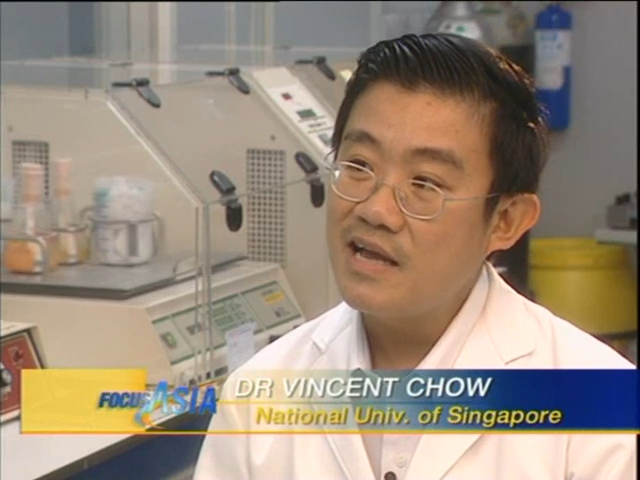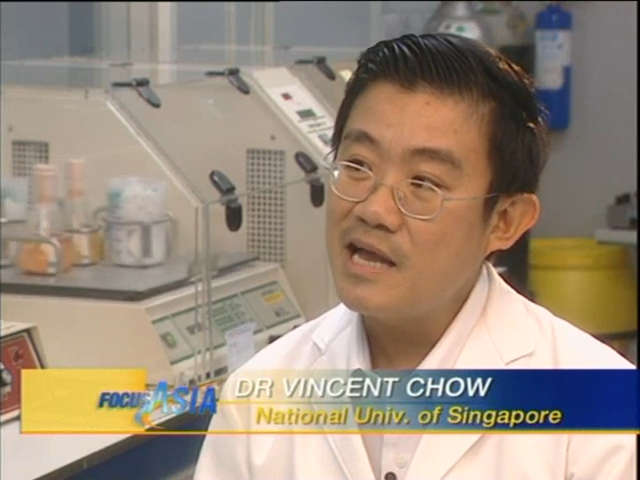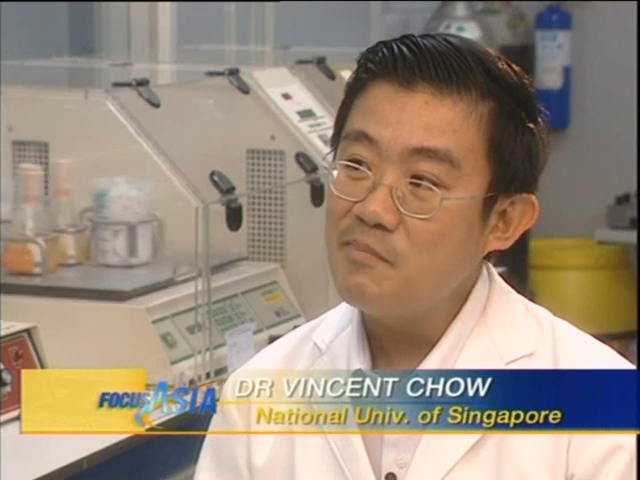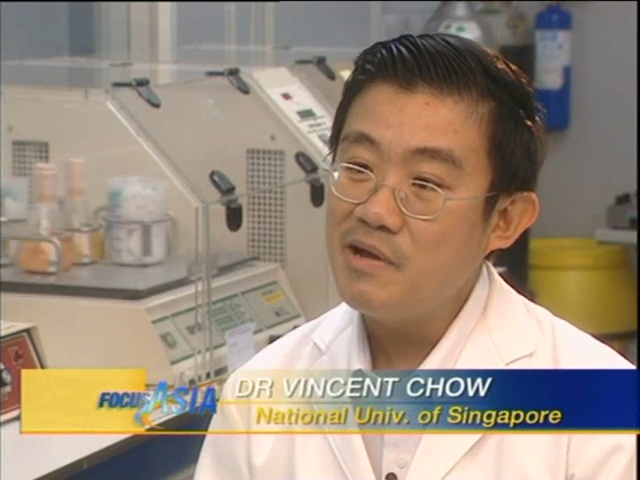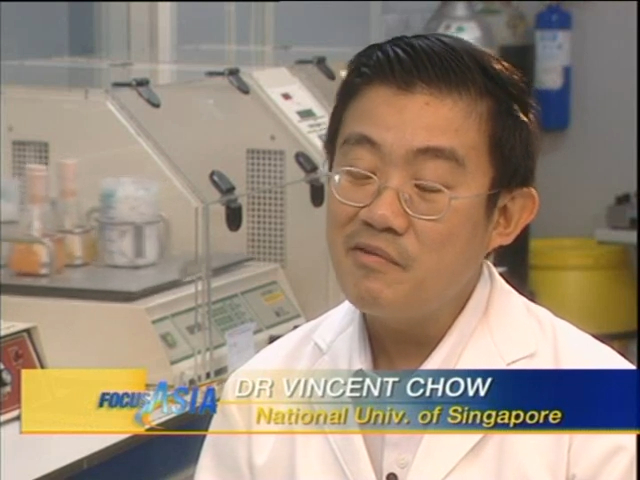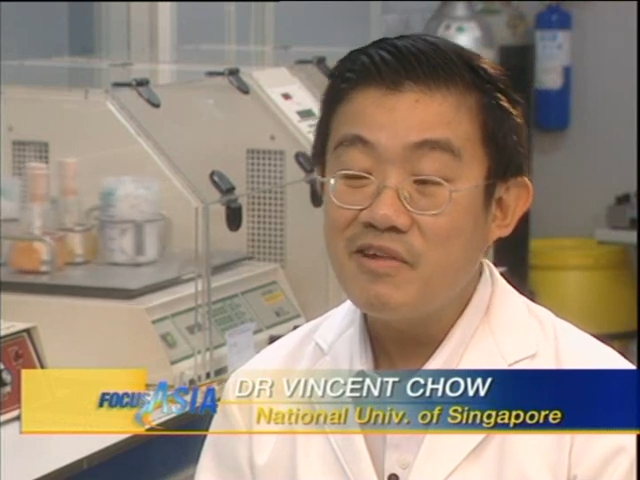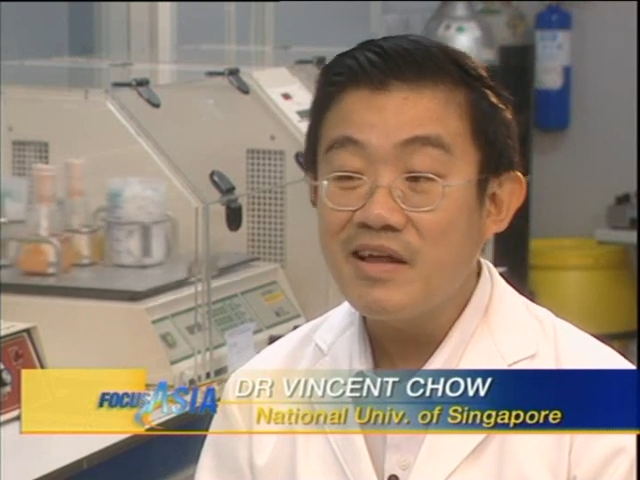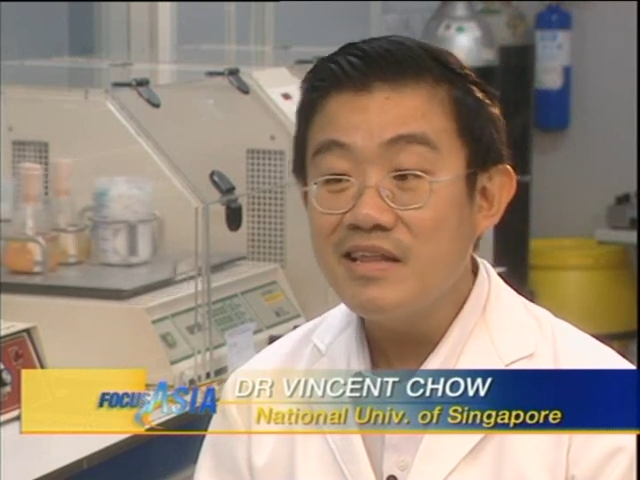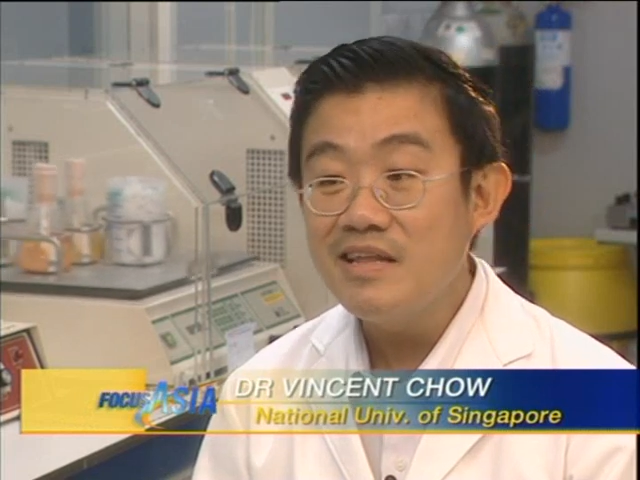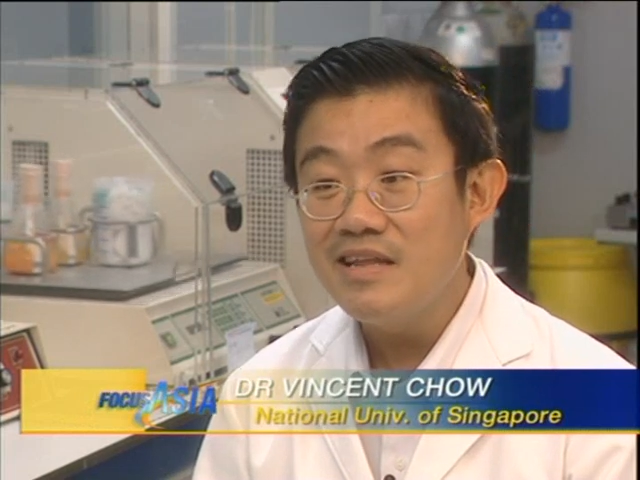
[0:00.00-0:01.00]
come up
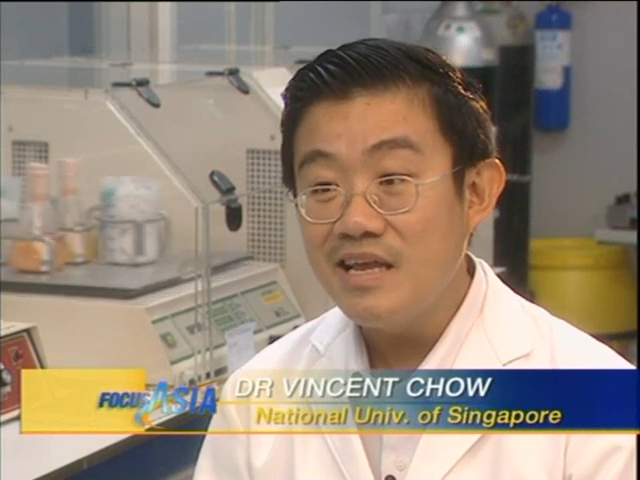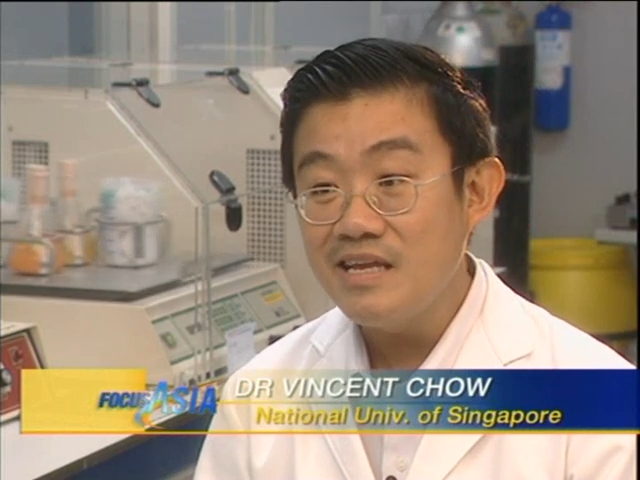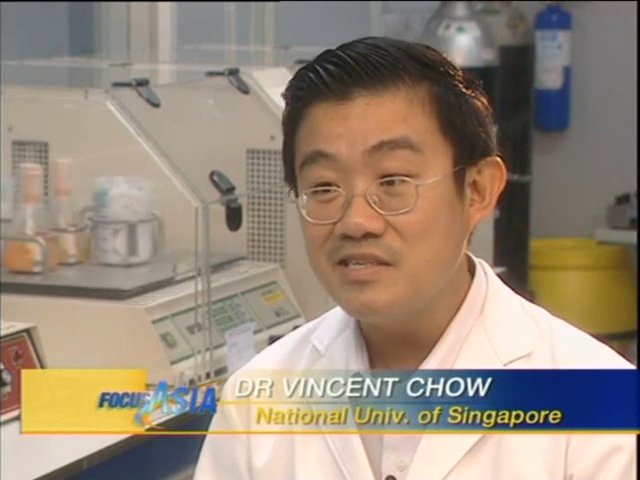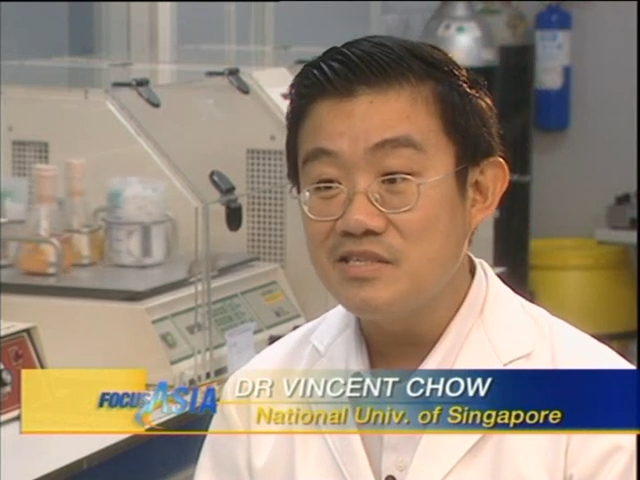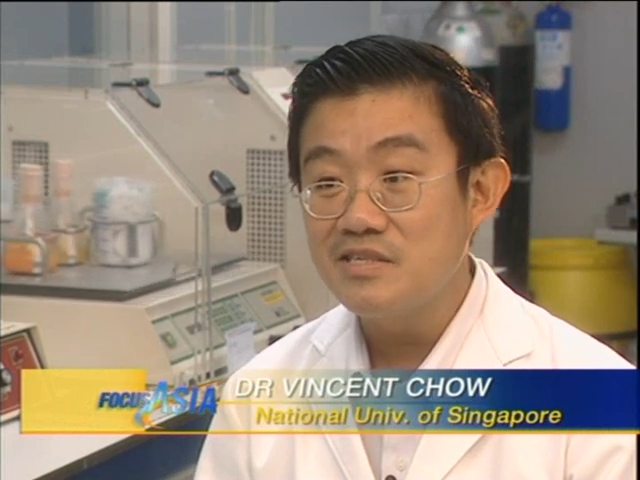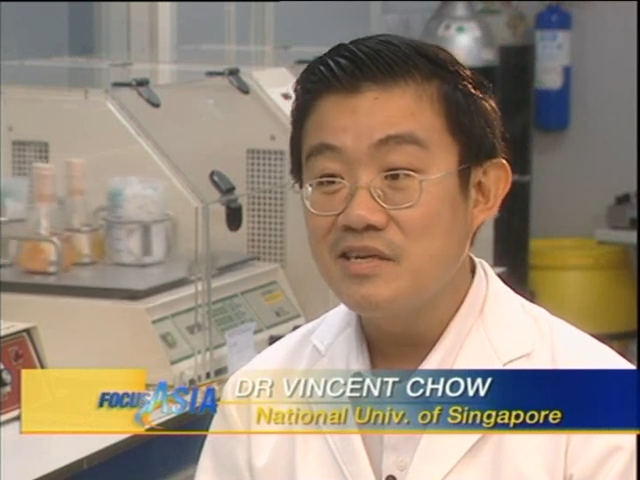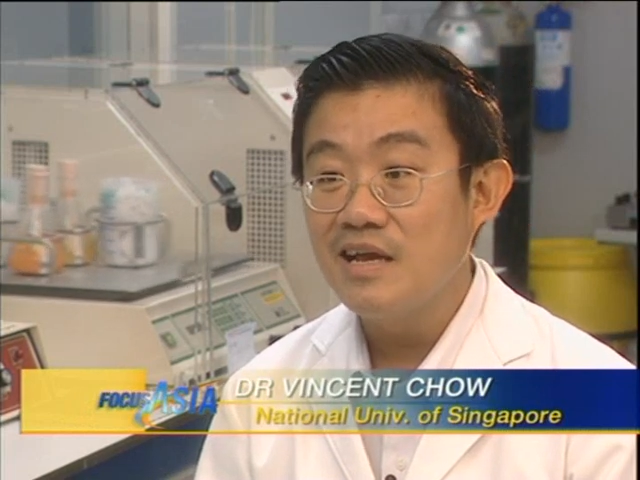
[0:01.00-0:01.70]
rather late